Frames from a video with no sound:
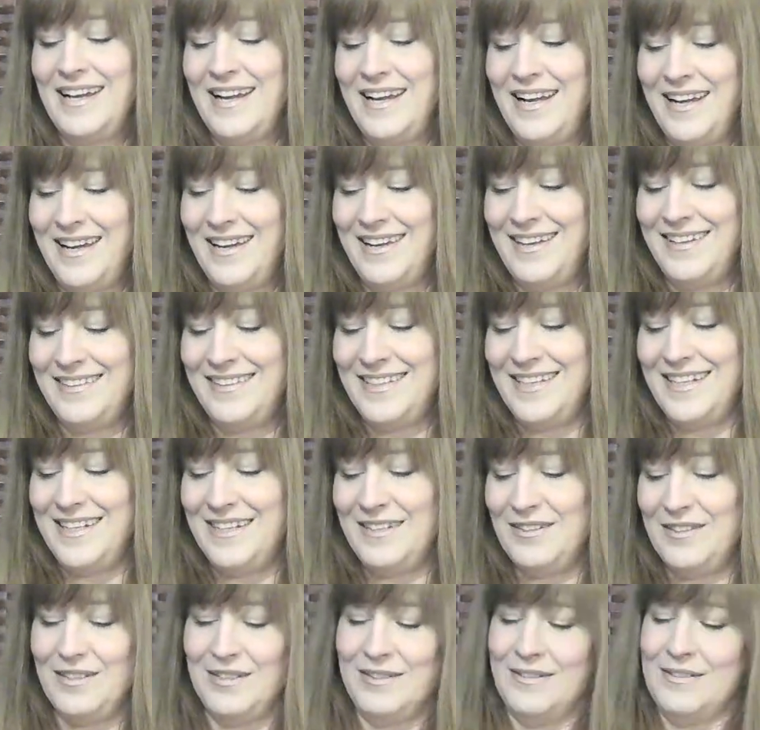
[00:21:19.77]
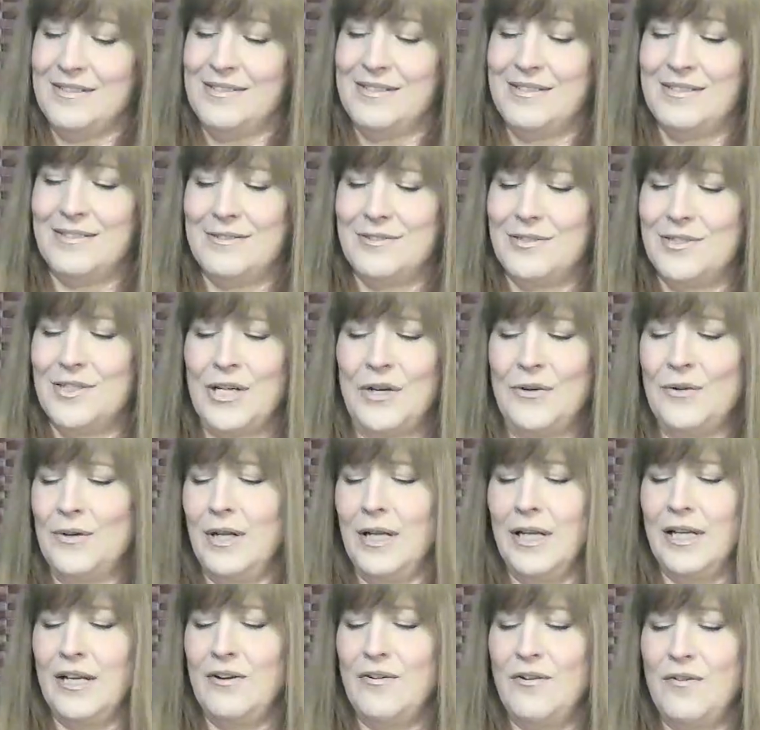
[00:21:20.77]
And then this is
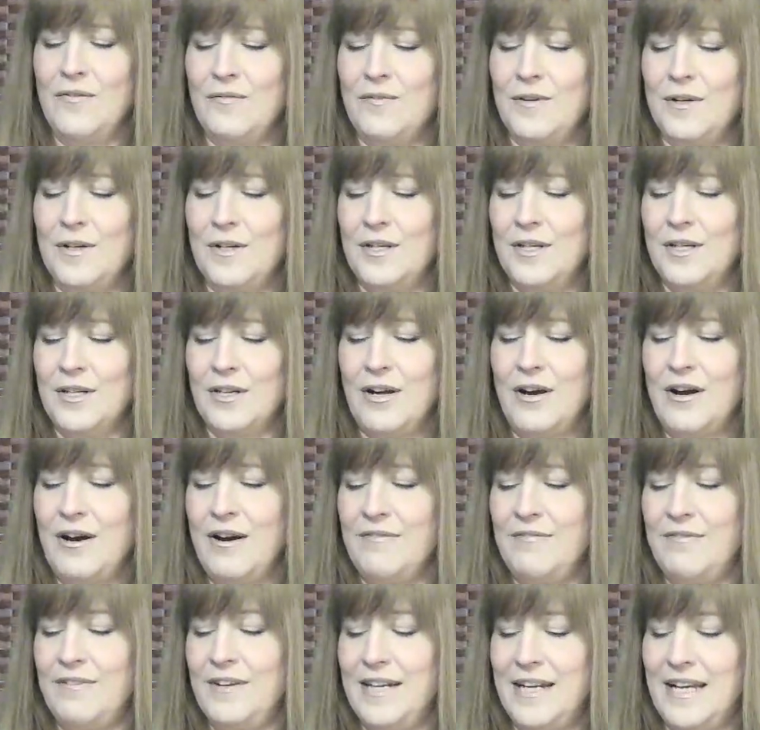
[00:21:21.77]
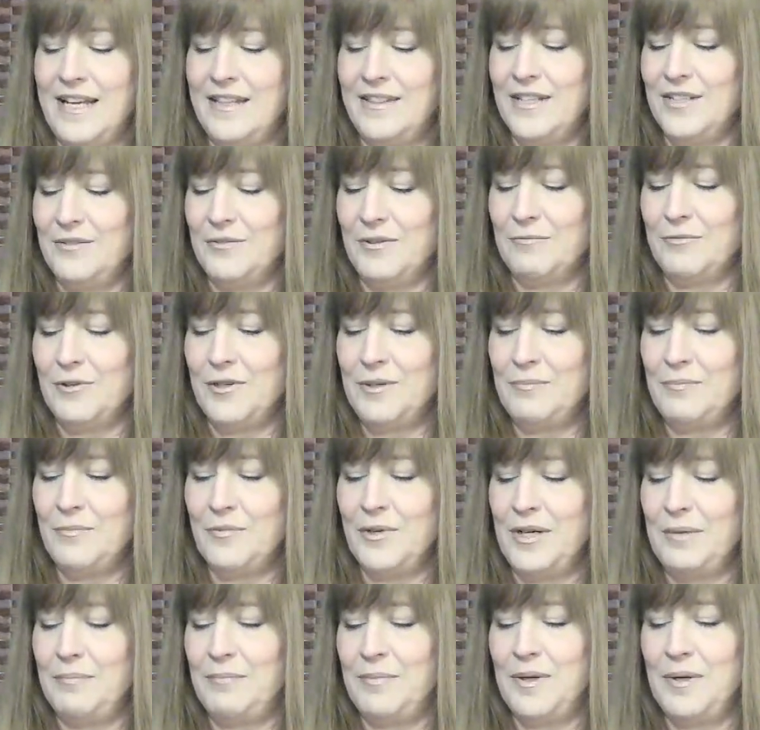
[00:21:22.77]
totally over. Coffin and the Grim
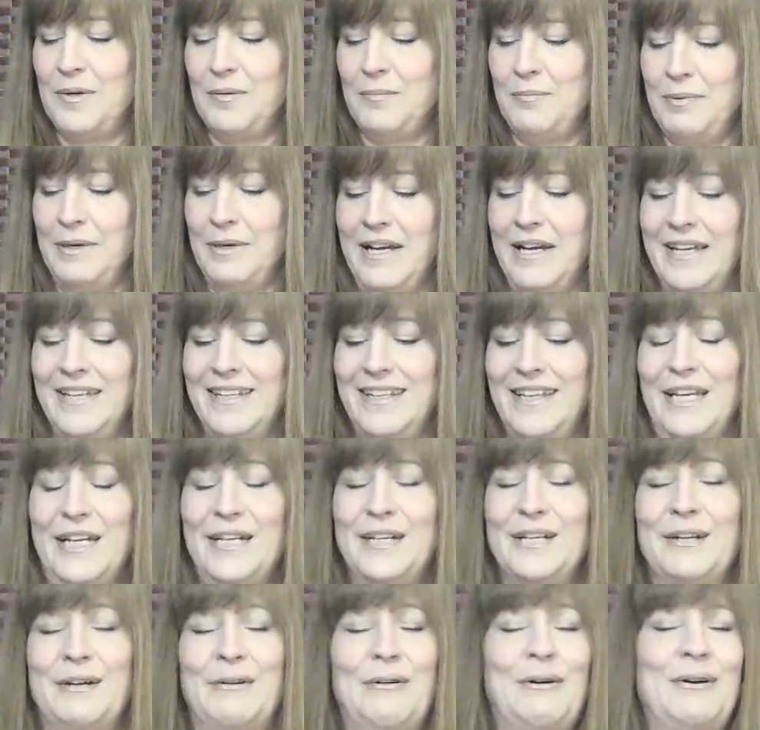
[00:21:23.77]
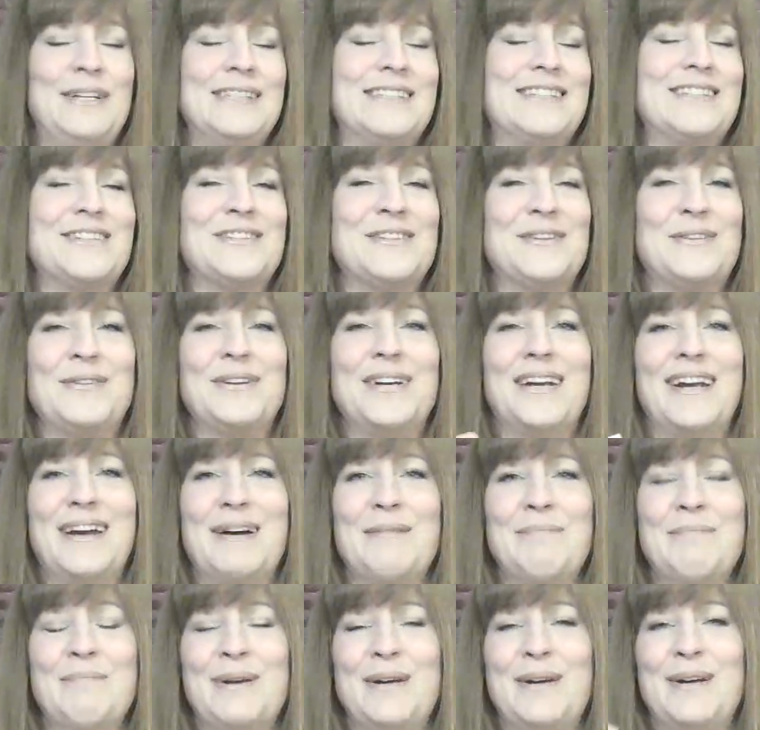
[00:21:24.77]
Reaper, but look what's showing
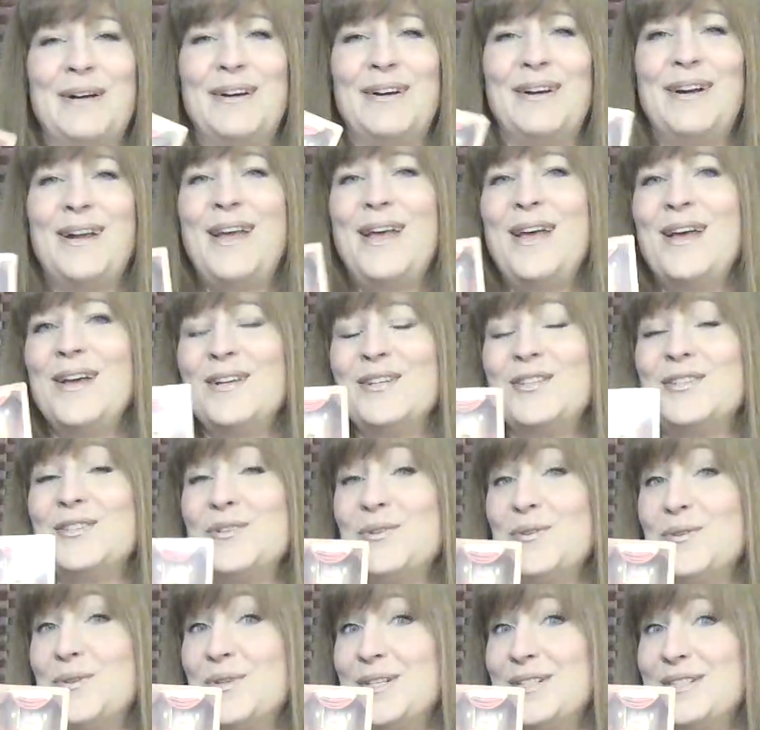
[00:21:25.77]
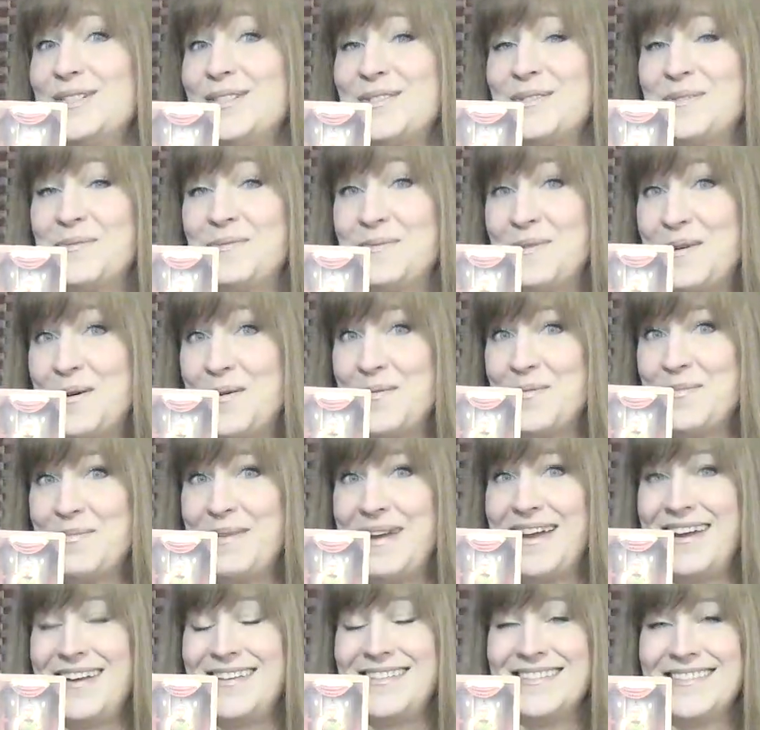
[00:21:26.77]
up here. Doors from
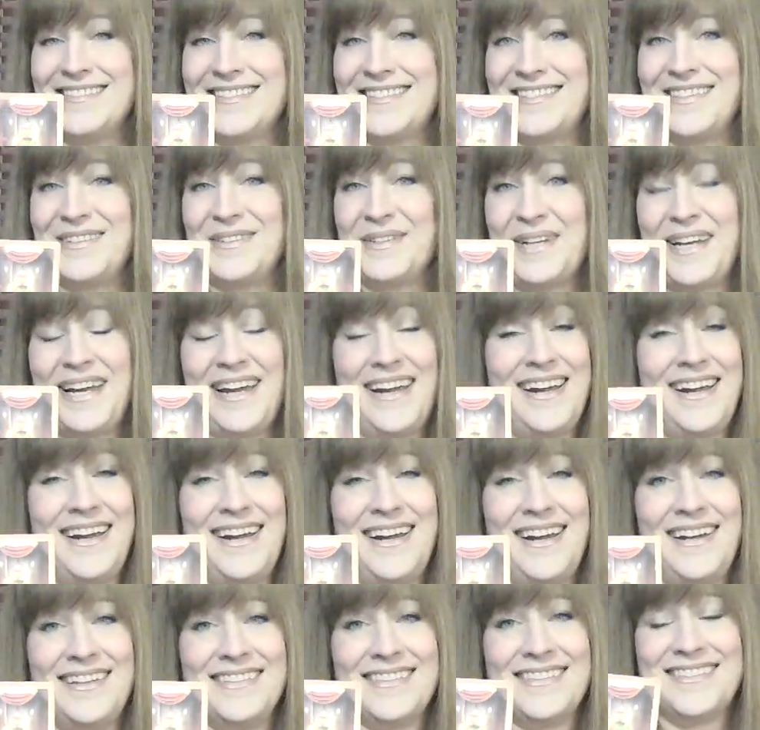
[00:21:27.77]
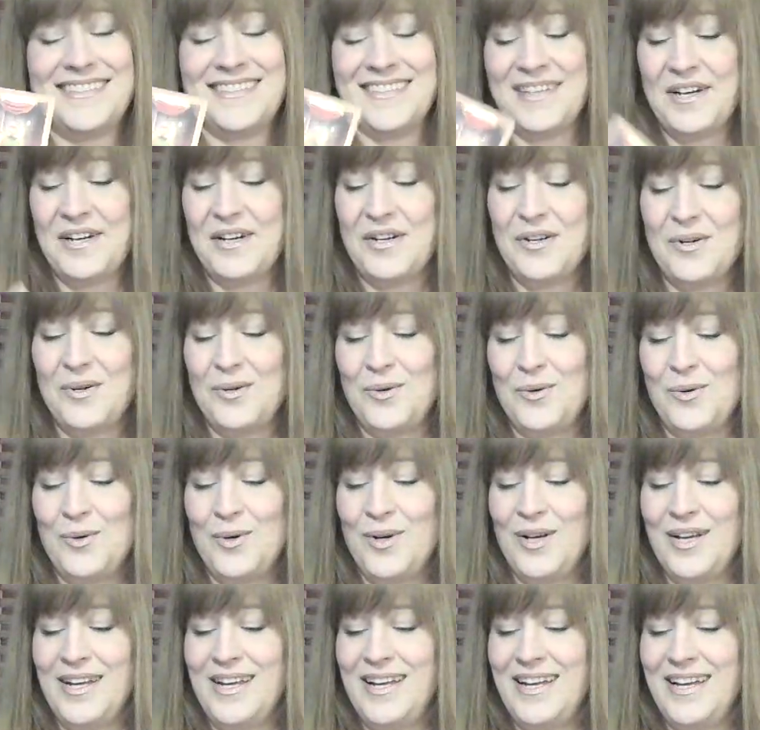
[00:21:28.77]
romance. Okay, so
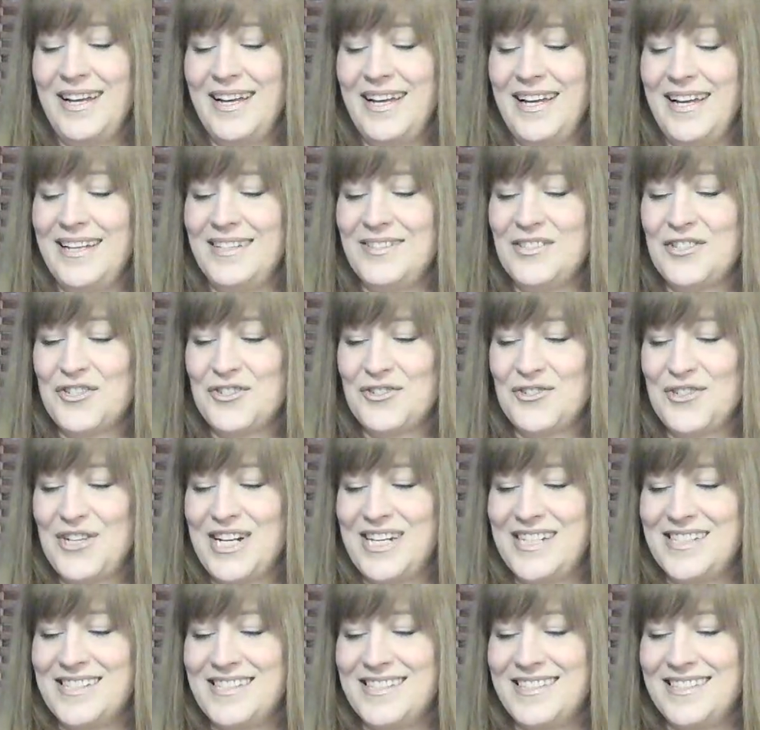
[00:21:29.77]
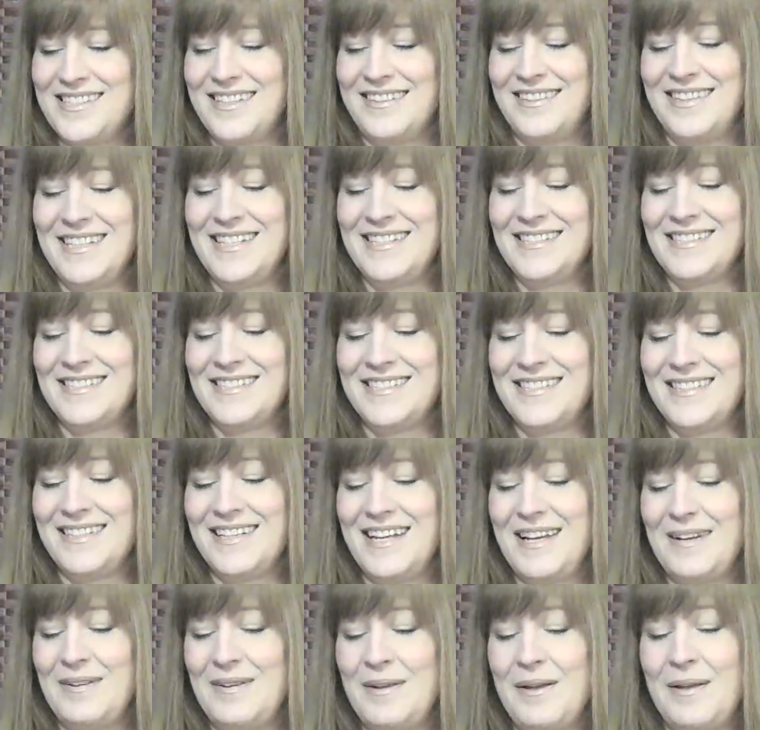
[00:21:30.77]
and trust. And that's
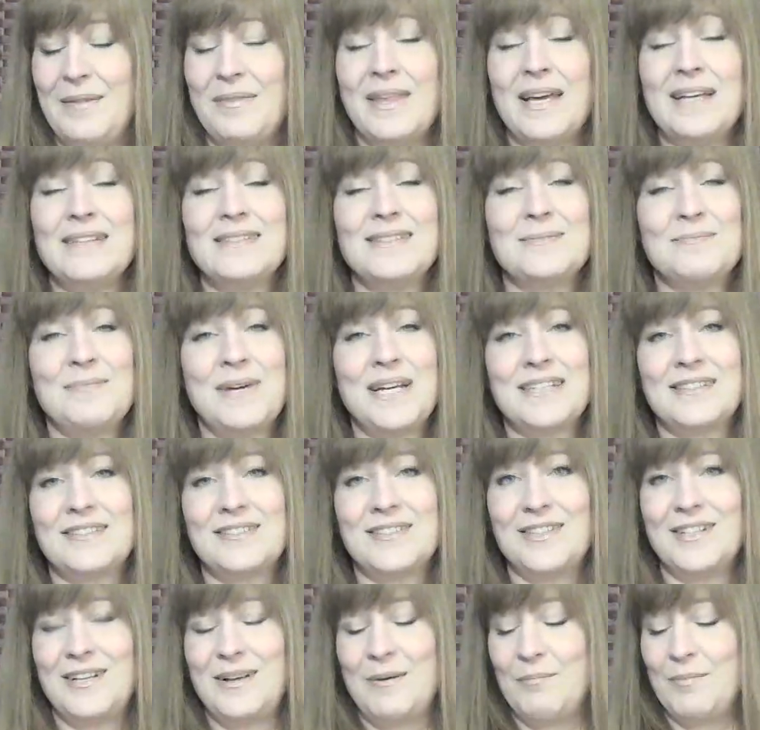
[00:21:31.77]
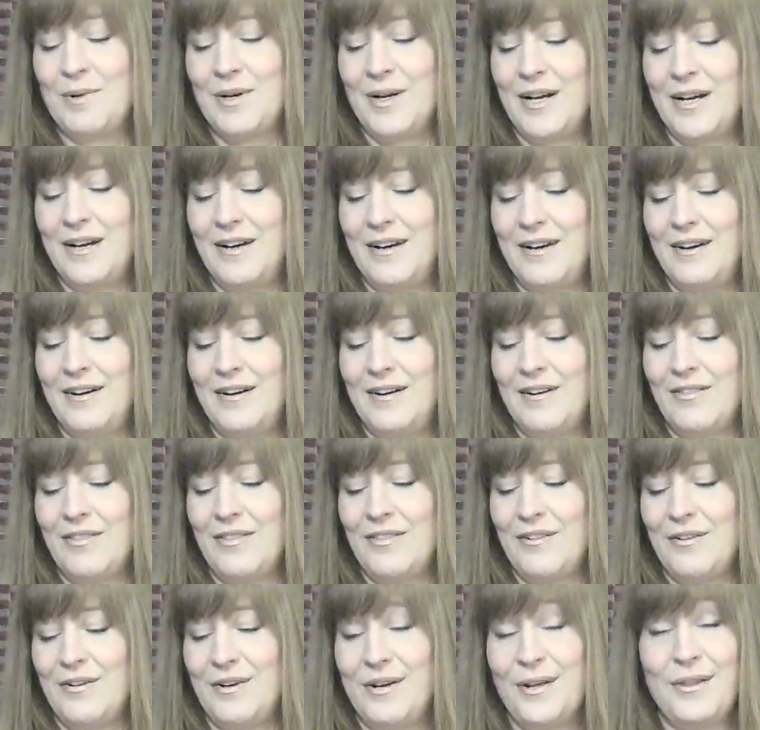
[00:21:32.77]
that's master number here,
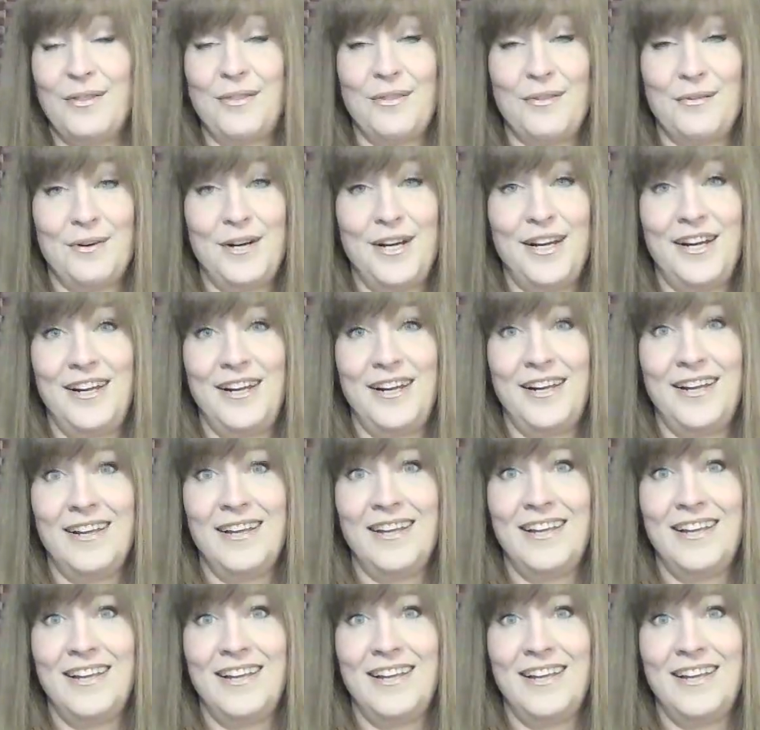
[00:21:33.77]
33.